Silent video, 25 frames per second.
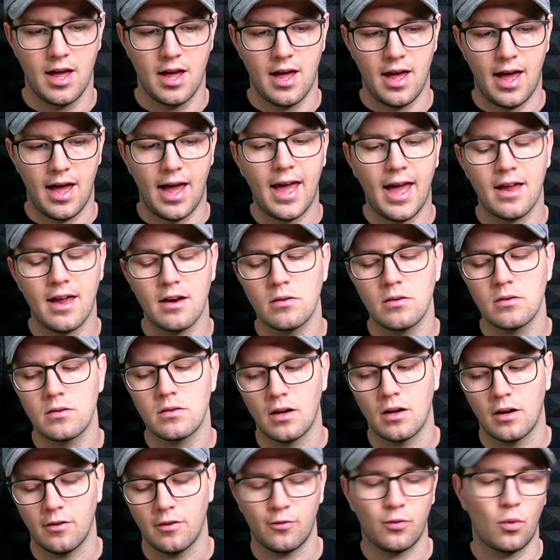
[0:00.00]
and,
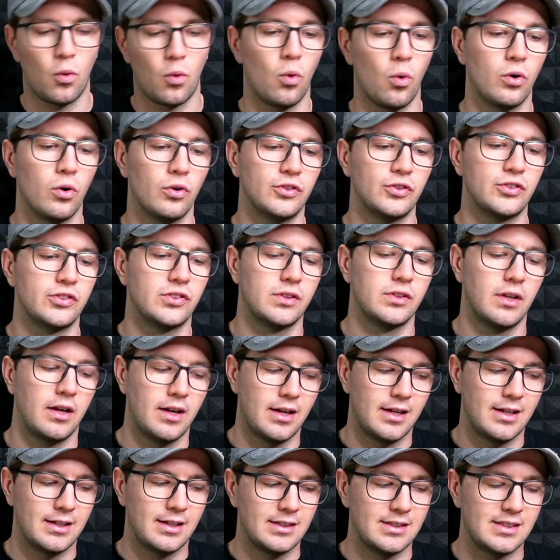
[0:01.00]
of course,
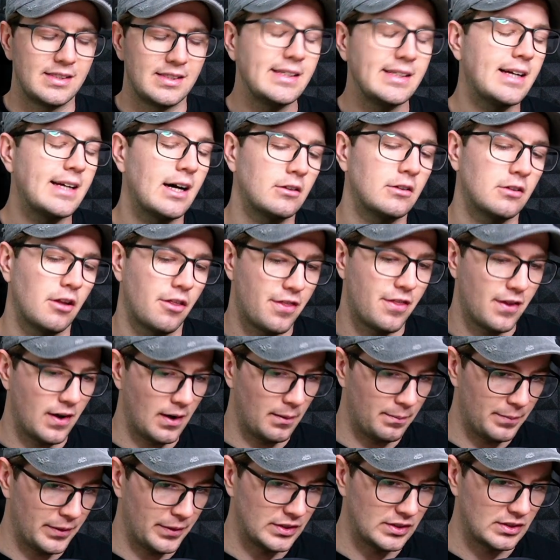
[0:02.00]
seek out a
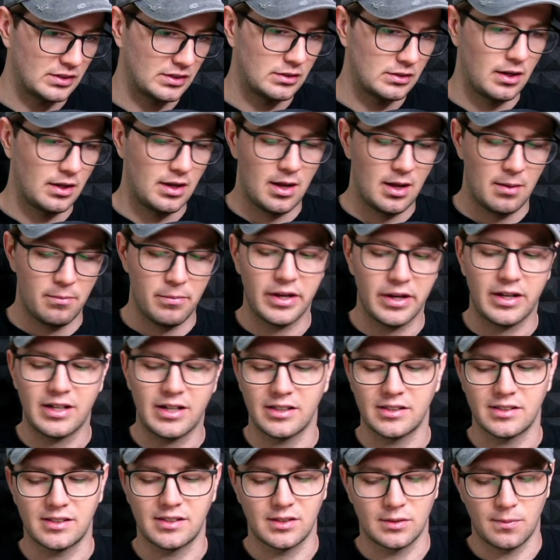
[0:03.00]
therapist.
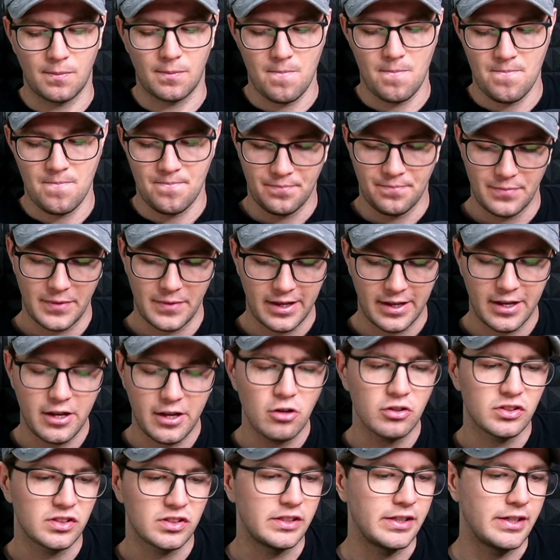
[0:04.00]
Because
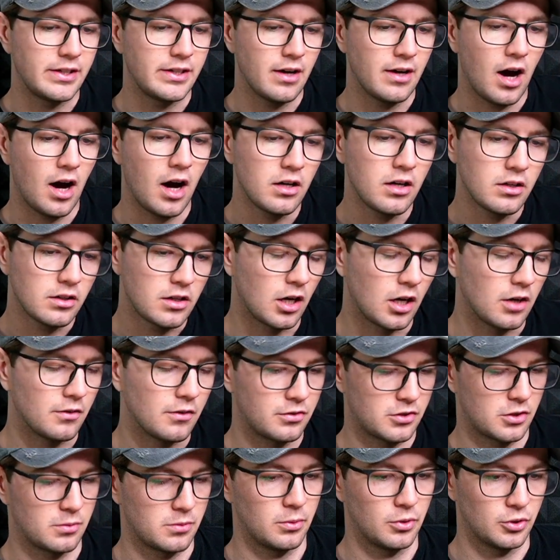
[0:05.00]
here's the
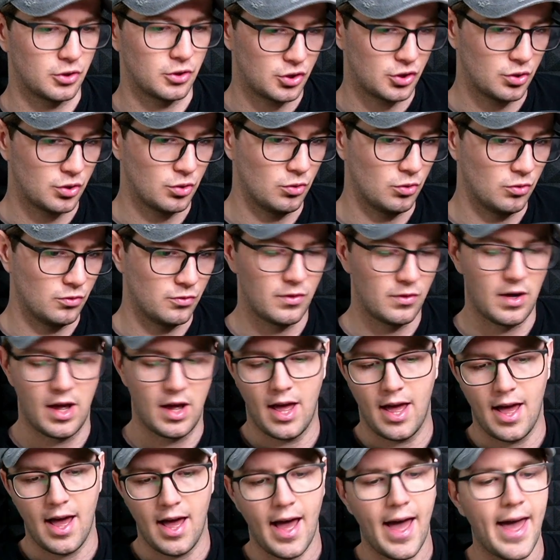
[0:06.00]
uncomfortable truth.
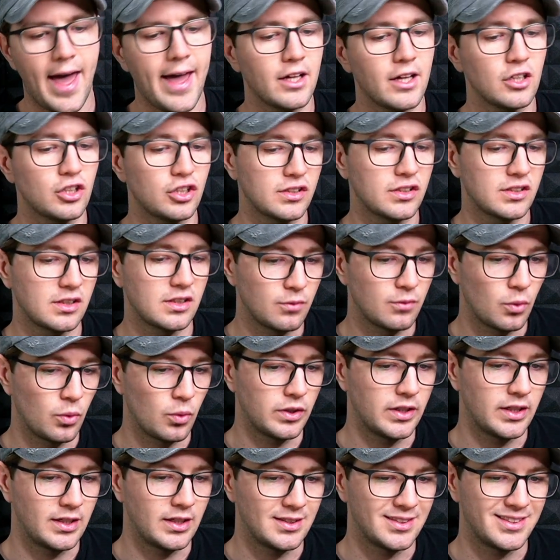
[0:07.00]
Anxious
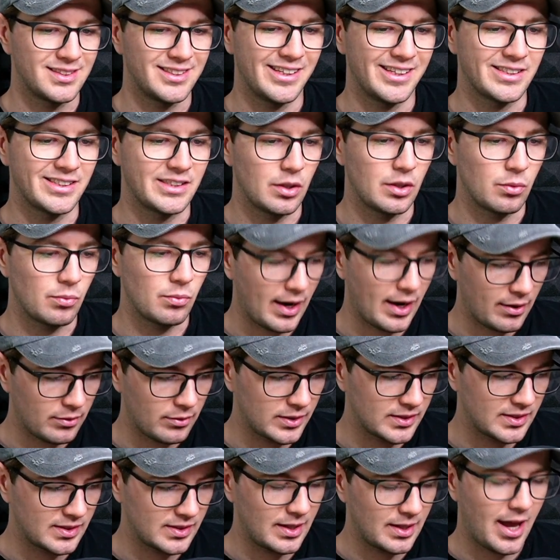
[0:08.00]
avoidance is the
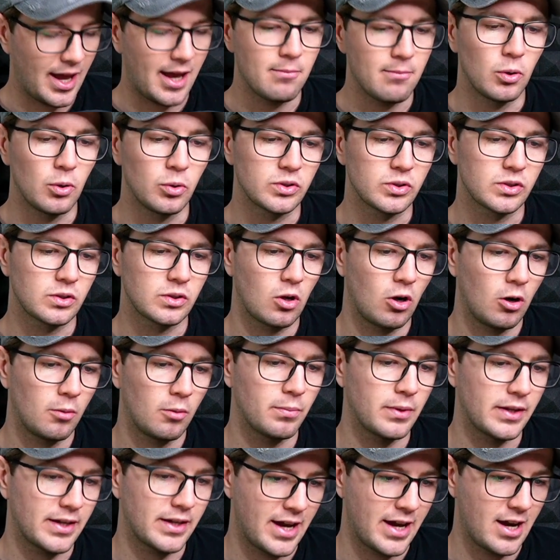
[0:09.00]
rarest and most
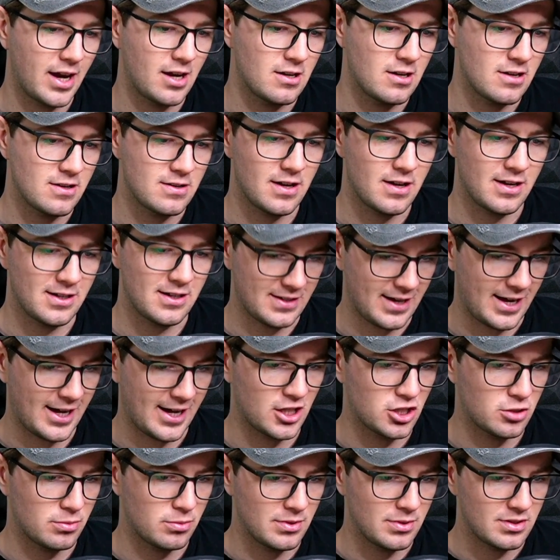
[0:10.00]
complicated
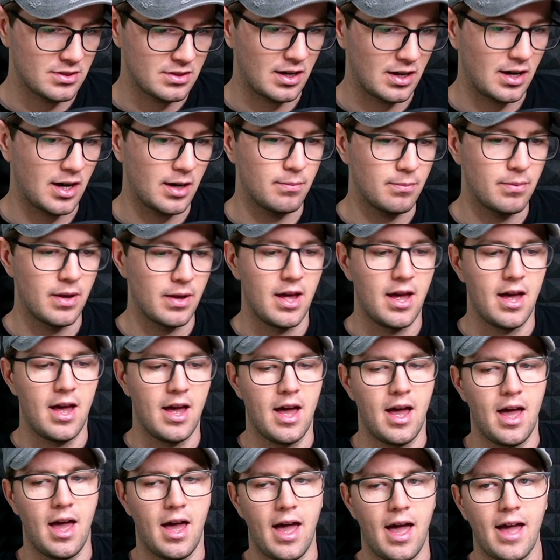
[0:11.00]
attachment type,
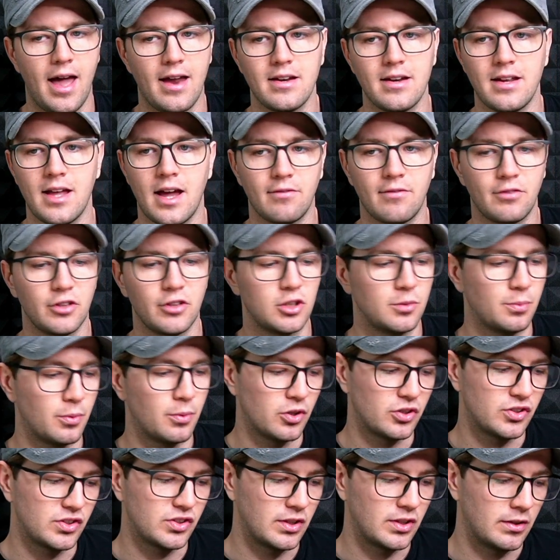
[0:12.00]
and the average
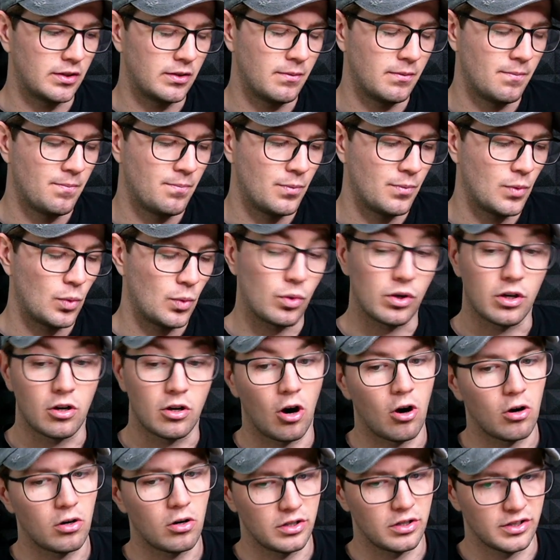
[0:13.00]
person,
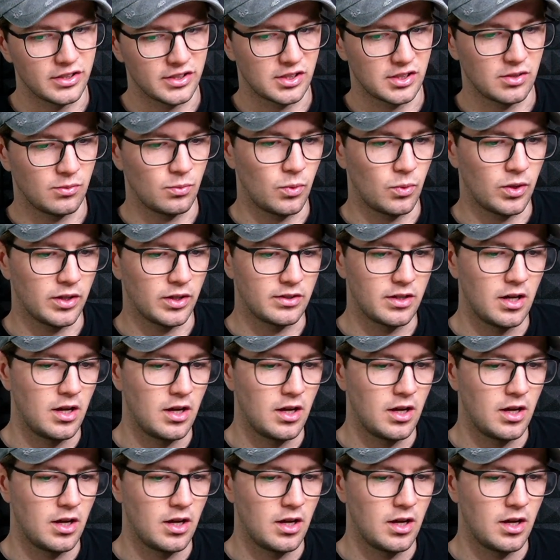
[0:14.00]
regardless of what,